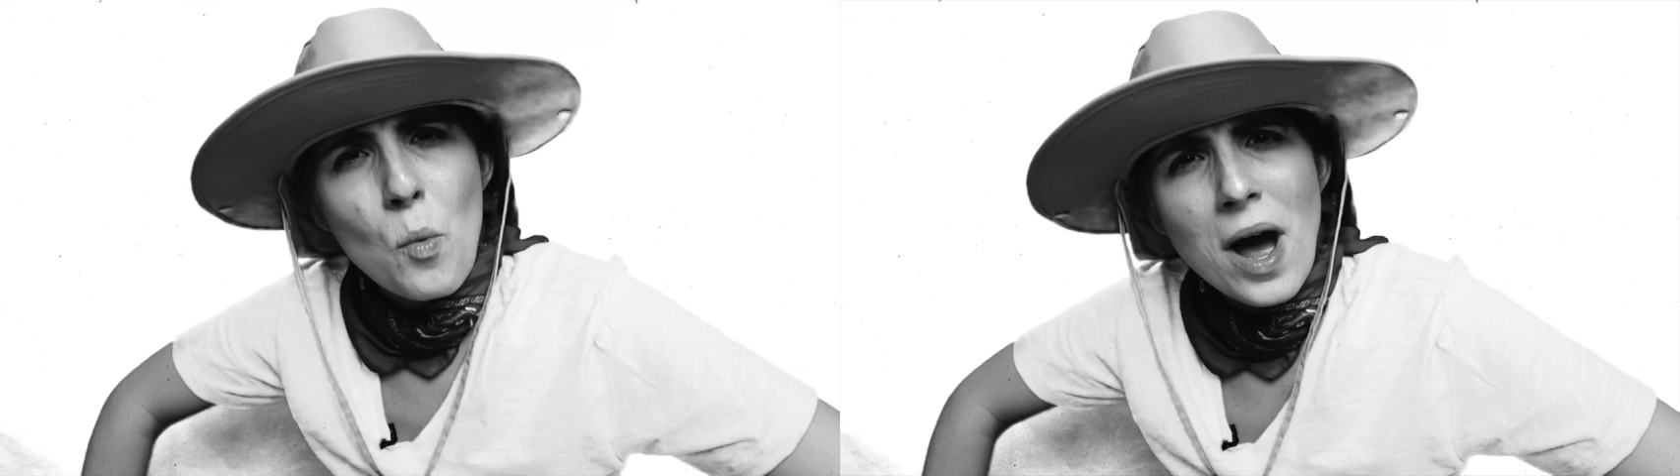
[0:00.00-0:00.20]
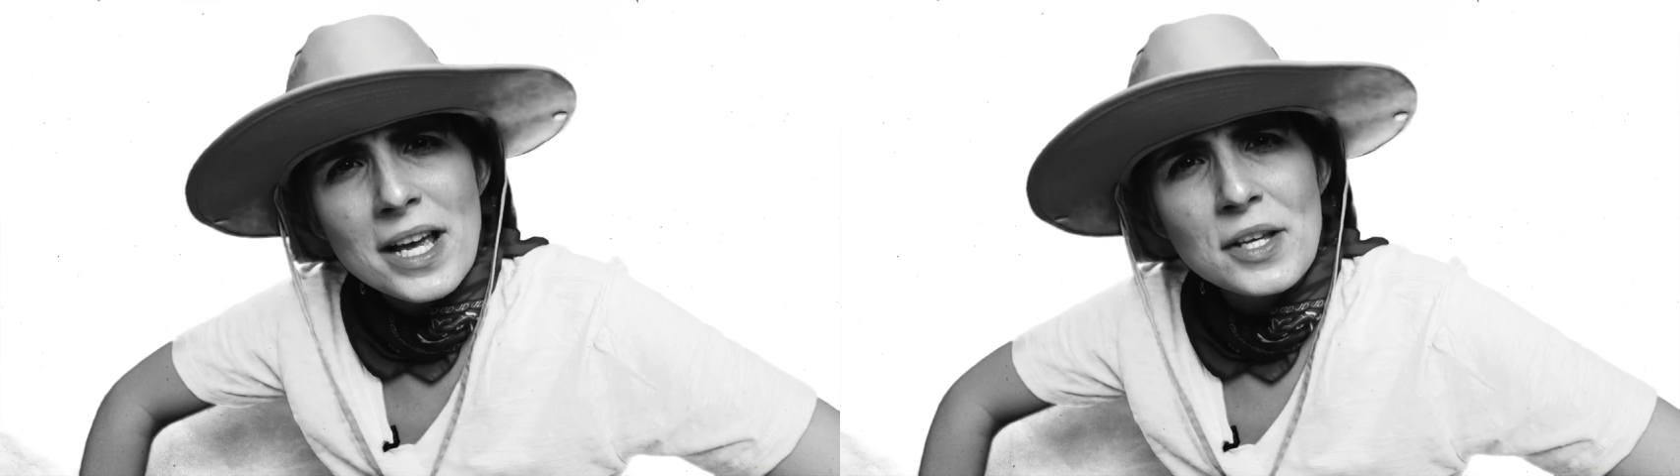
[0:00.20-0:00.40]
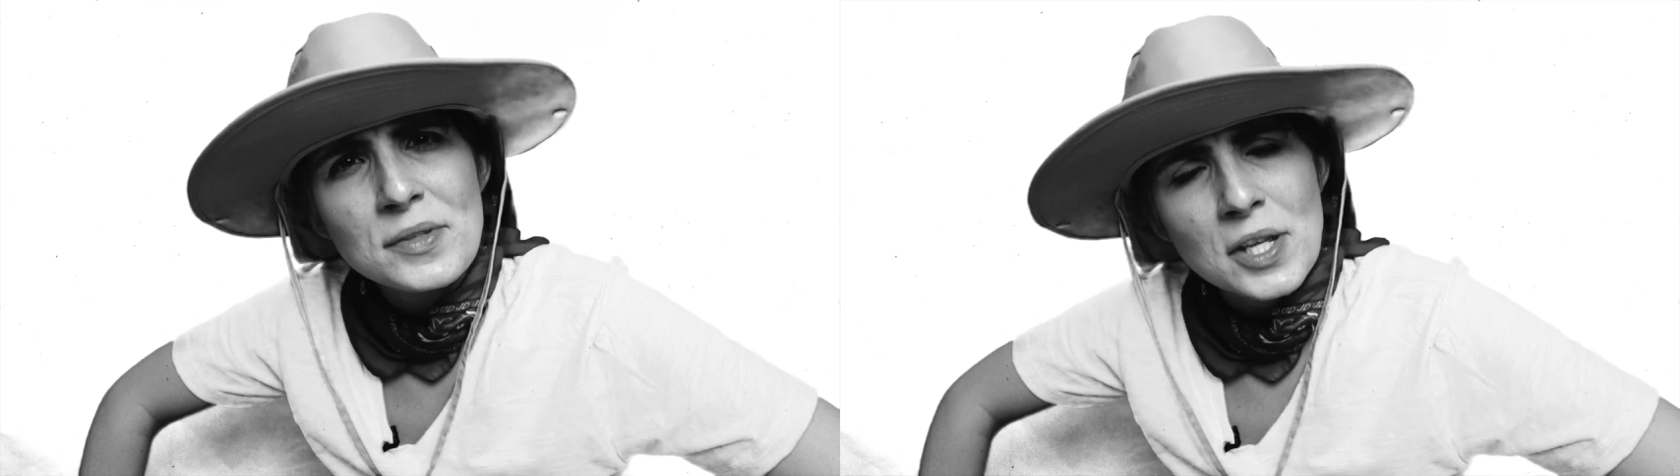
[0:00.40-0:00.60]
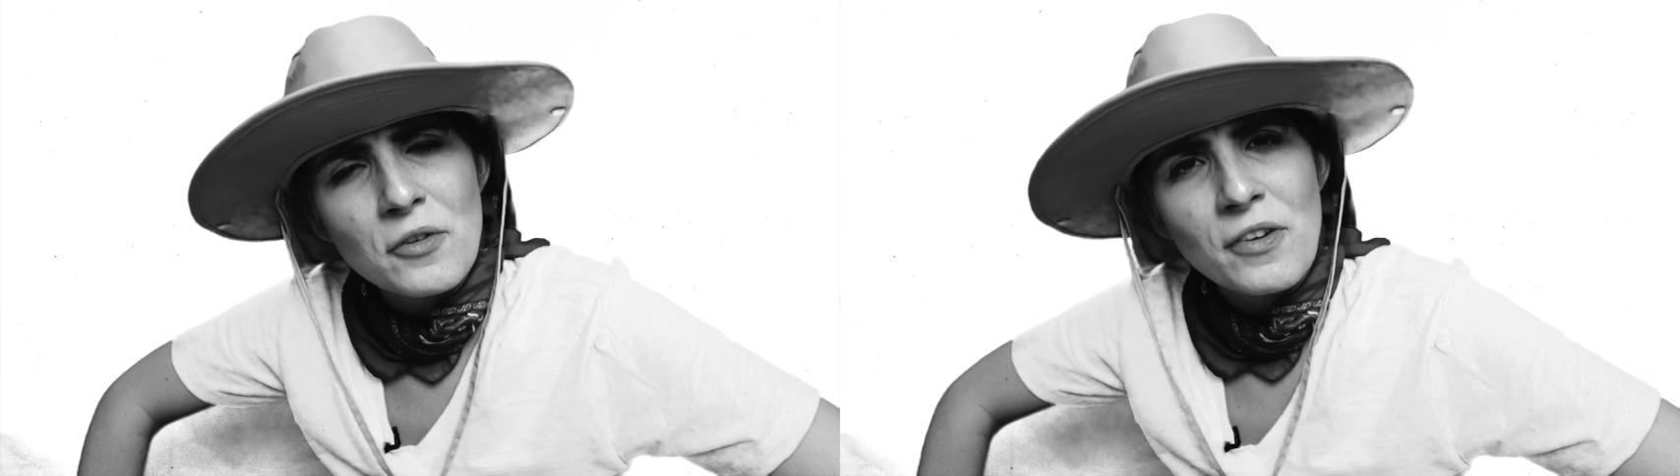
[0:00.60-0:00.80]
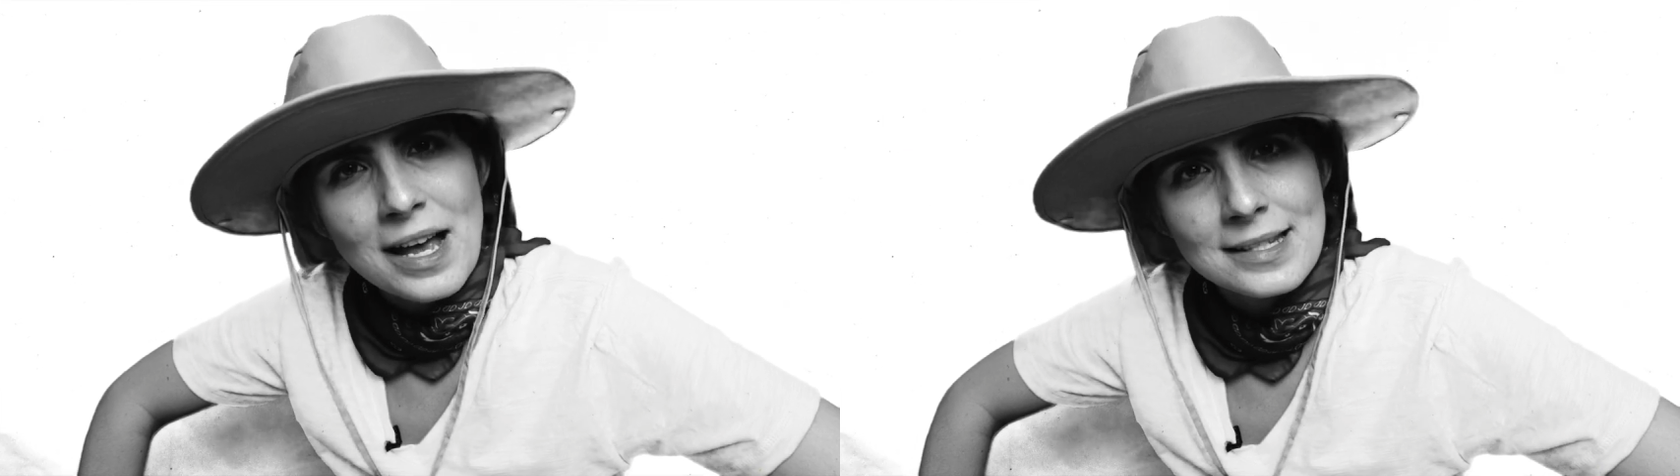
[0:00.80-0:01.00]
why are you
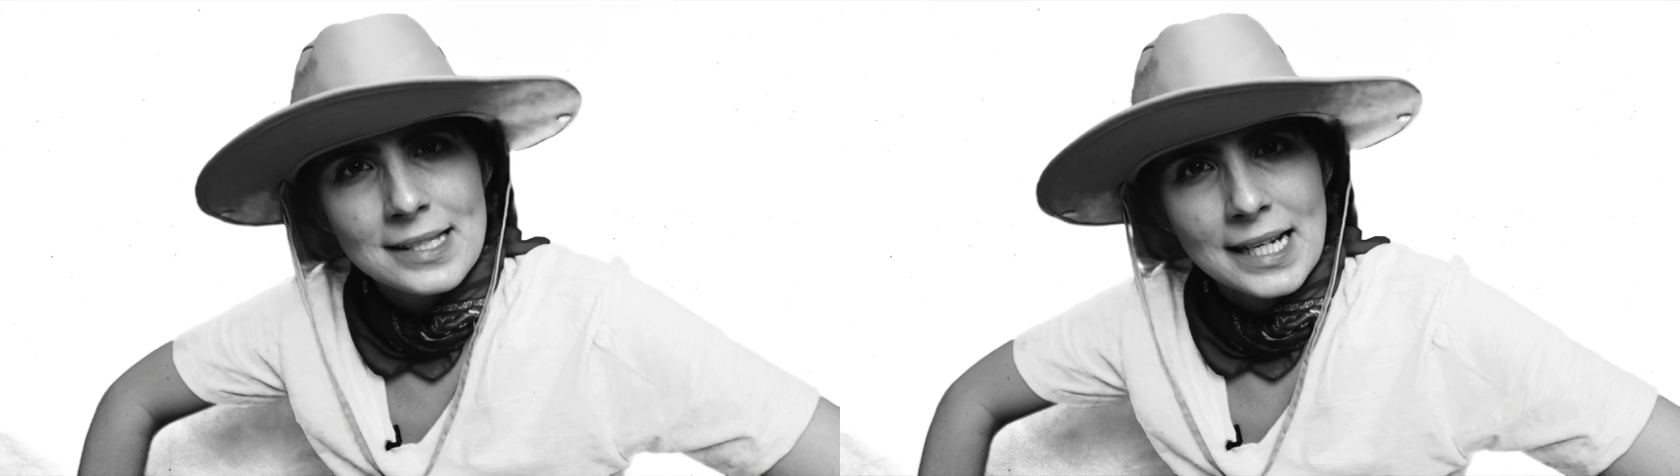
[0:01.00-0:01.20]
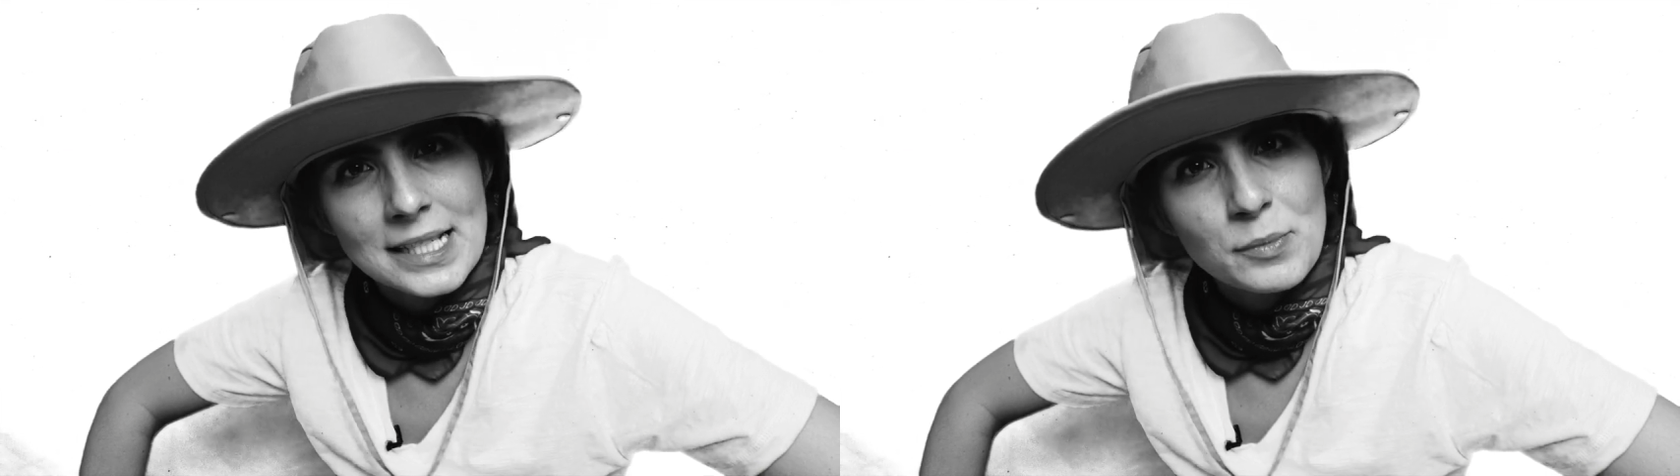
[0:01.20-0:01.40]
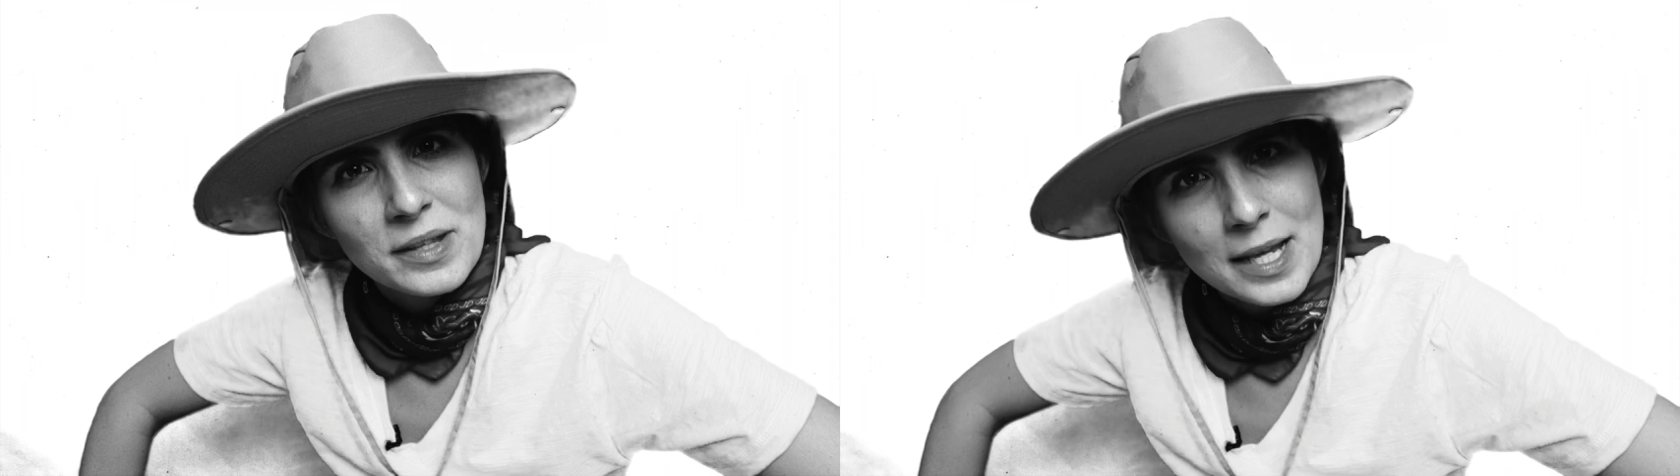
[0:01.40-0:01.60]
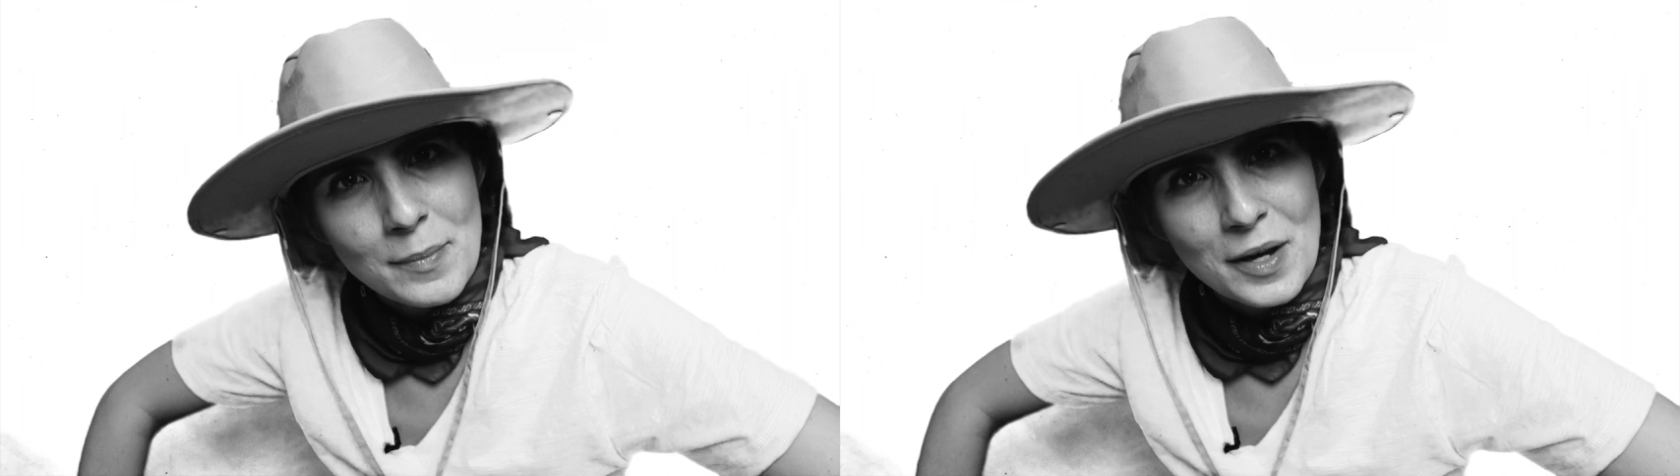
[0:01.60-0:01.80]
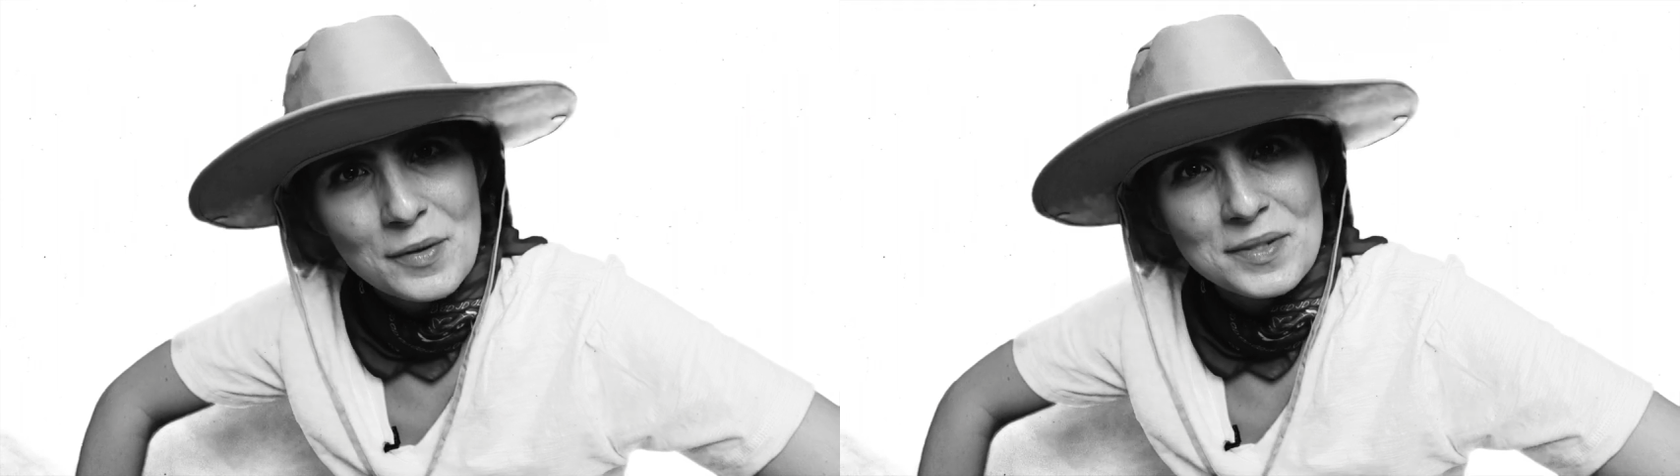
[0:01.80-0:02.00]
so fascinated with
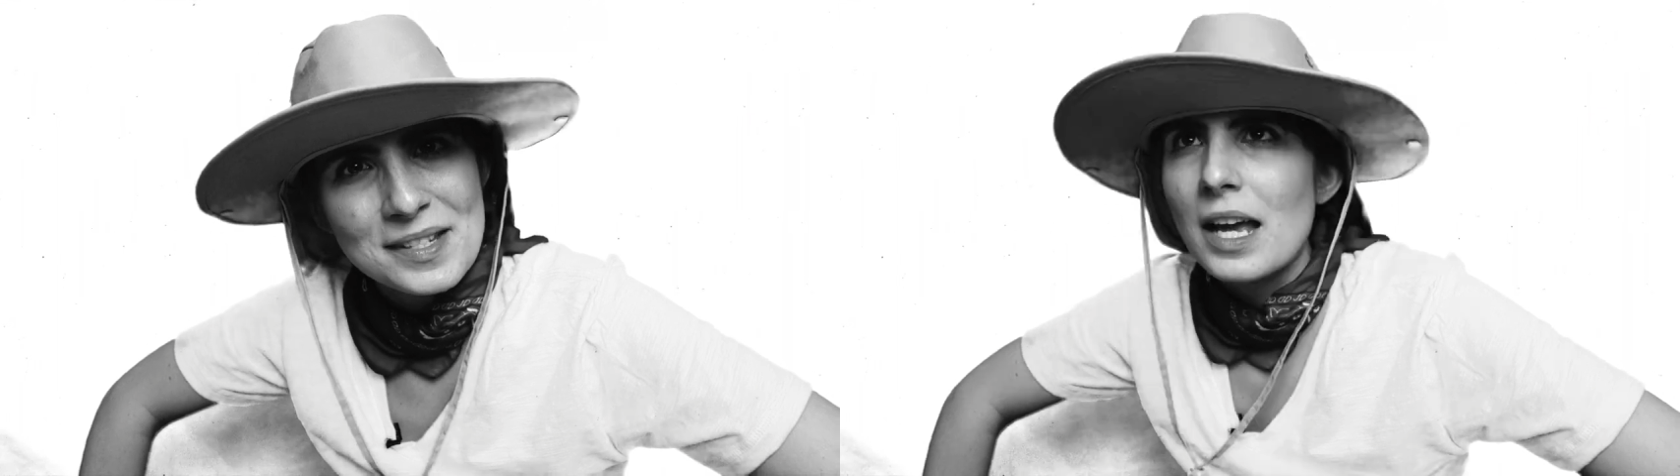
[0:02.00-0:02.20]
emos?